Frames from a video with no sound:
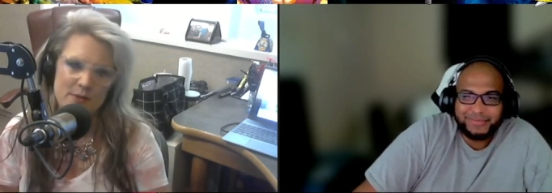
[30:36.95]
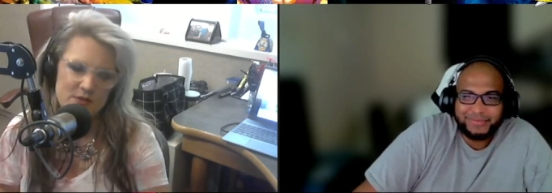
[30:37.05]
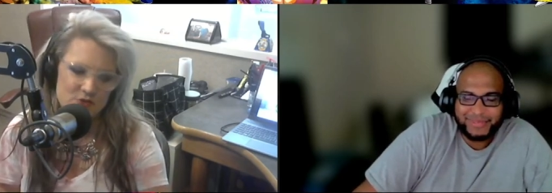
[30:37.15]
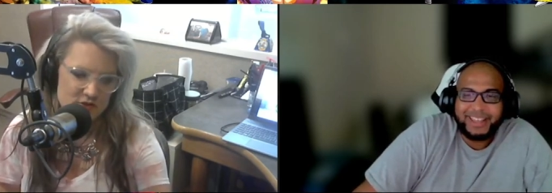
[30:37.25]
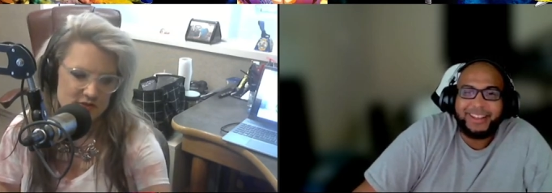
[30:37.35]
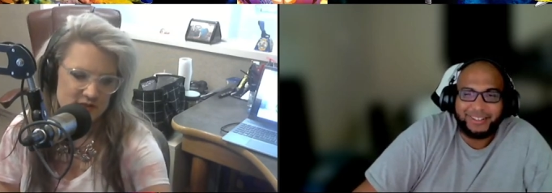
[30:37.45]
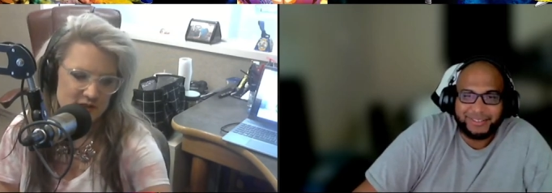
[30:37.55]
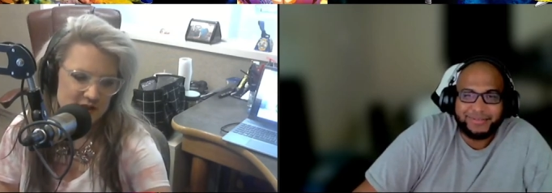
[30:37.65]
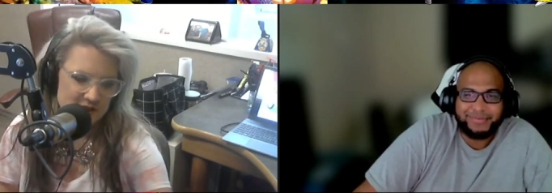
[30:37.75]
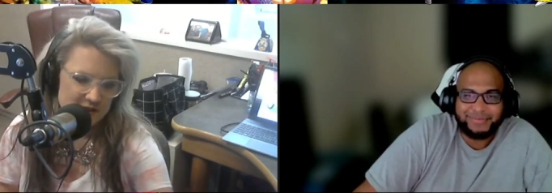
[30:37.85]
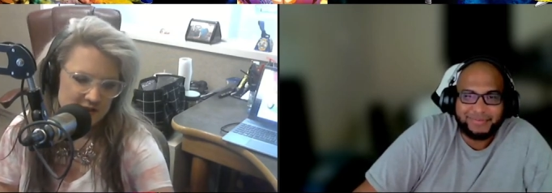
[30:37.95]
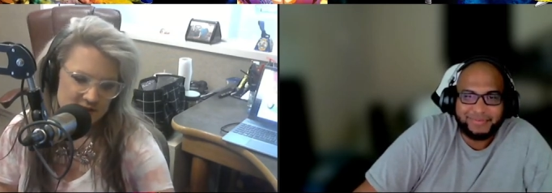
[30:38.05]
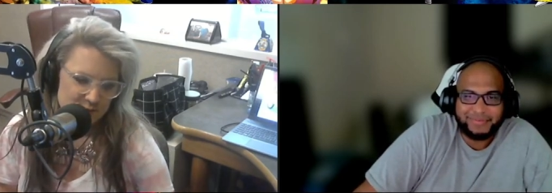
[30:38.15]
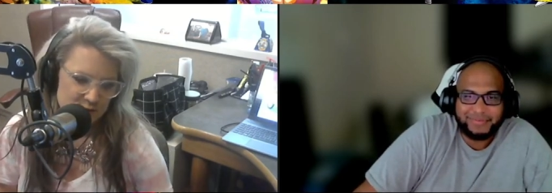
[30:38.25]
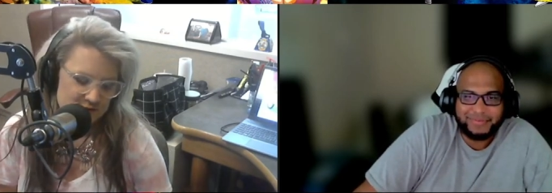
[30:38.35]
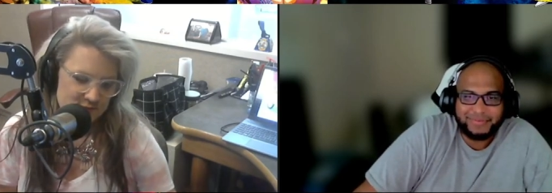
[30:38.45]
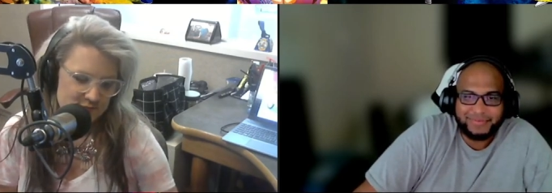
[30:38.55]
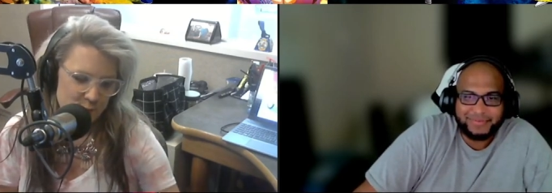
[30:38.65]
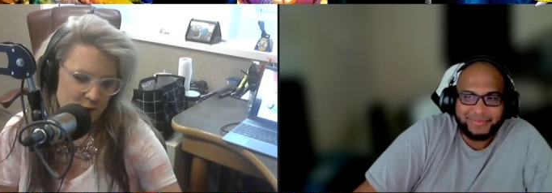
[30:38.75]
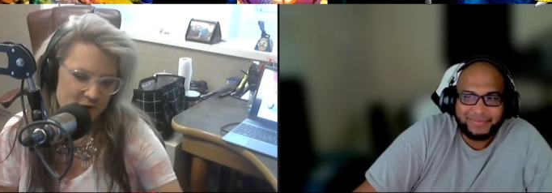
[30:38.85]
Speaker 1: He's just, just
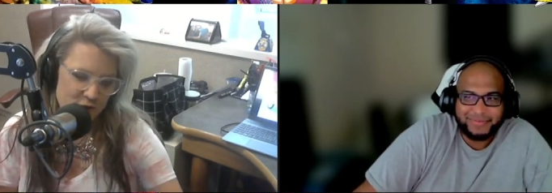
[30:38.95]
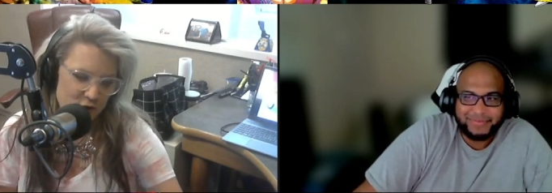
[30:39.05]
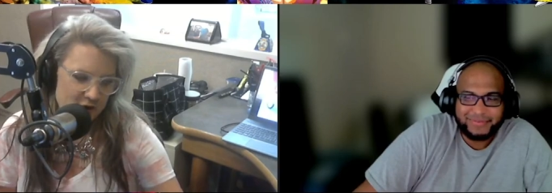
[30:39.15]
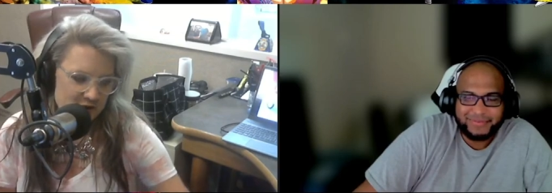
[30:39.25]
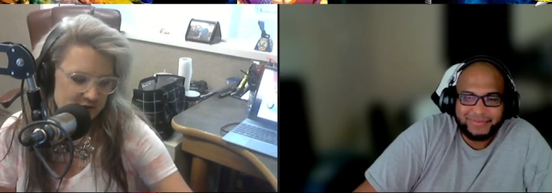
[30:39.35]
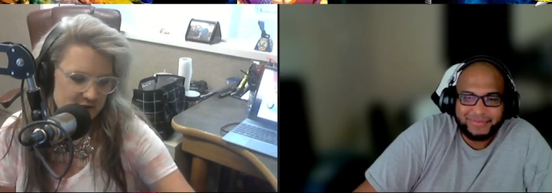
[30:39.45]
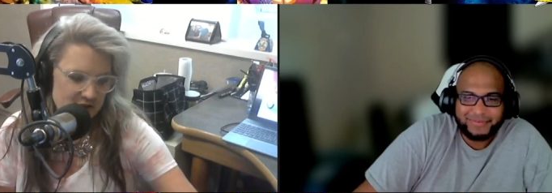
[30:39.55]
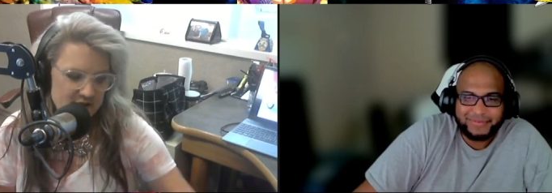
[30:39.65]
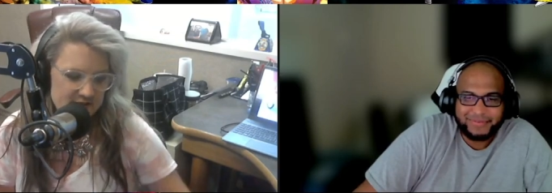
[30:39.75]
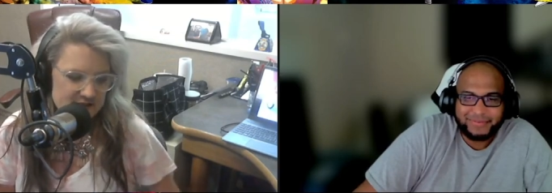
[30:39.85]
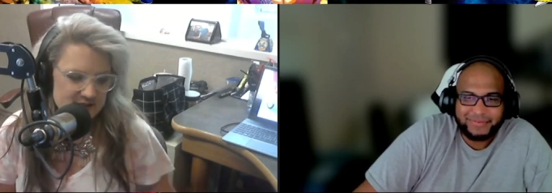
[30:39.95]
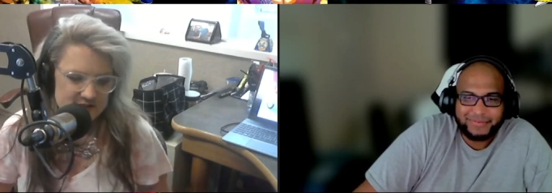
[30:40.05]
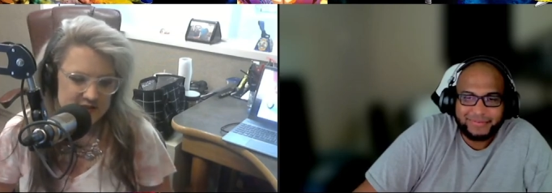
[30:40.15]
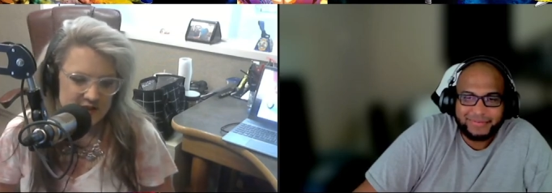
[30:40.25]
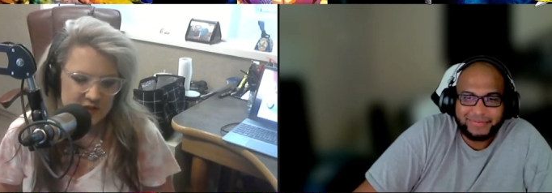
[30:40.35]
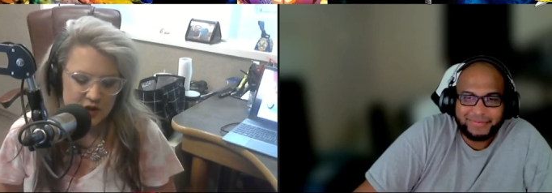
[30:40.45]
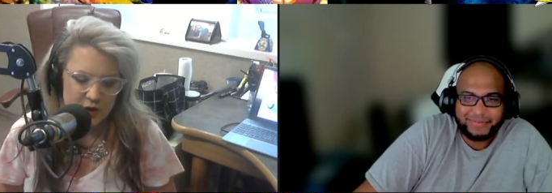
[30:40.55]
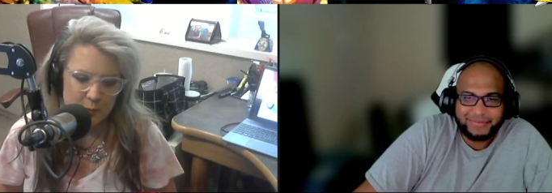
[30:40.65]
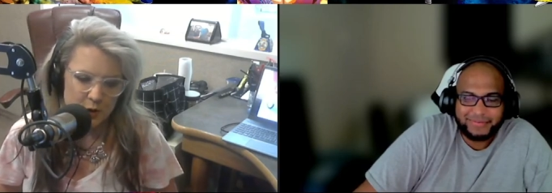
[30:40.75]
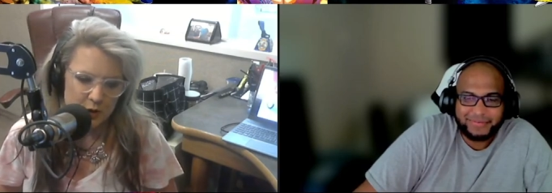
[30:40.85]
whatever. And the innocence and the
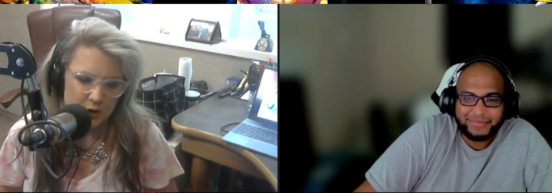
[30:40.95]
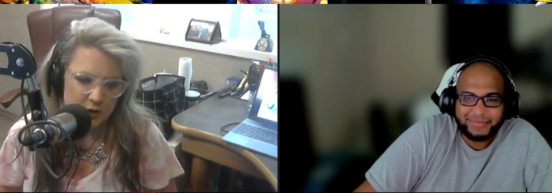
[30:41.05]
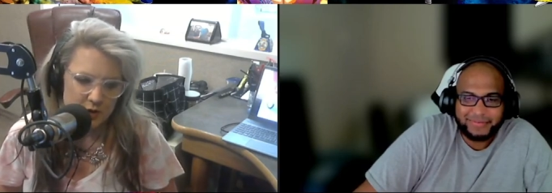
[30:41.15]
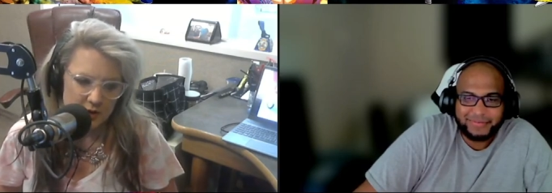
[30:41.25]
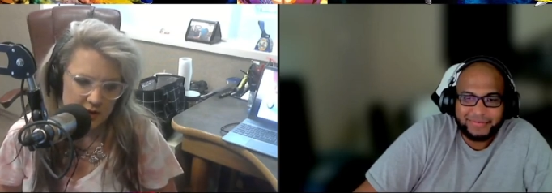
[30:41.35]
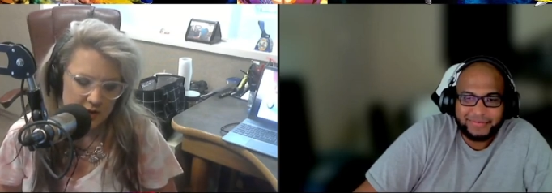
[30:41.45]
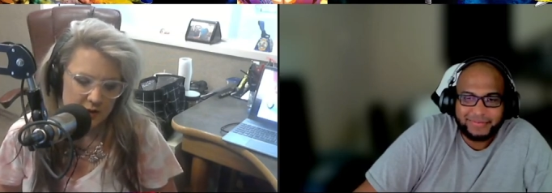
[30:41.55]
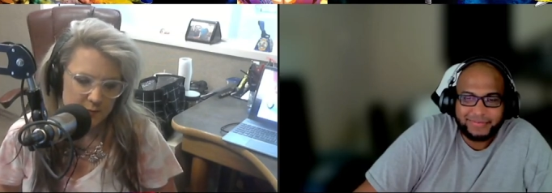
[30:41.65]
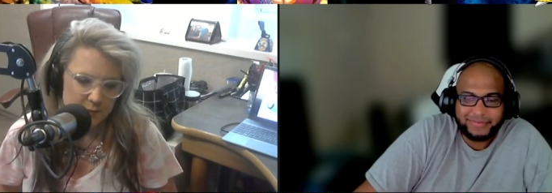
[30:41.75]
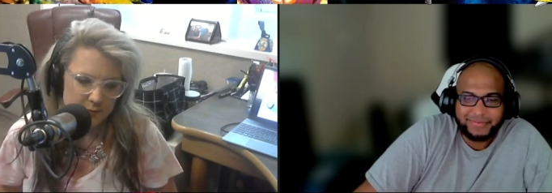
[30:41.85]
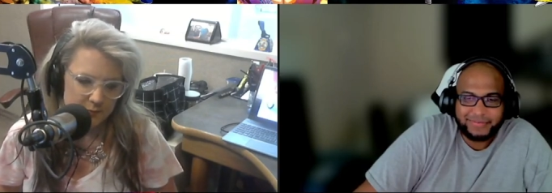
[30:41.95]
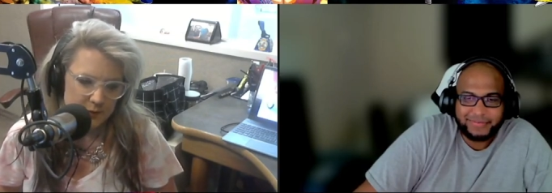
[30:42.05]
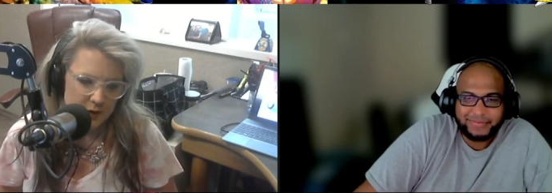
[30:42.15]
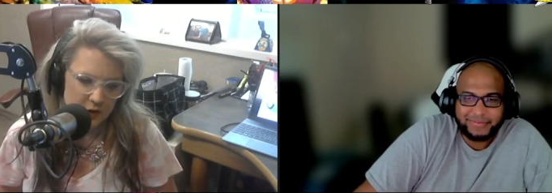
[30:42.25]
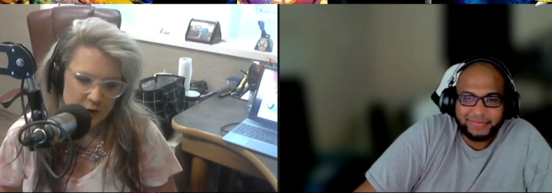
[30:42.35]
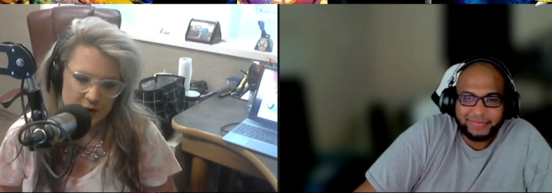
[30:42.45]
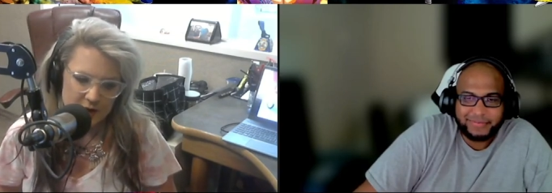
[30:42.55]
humor um, are great.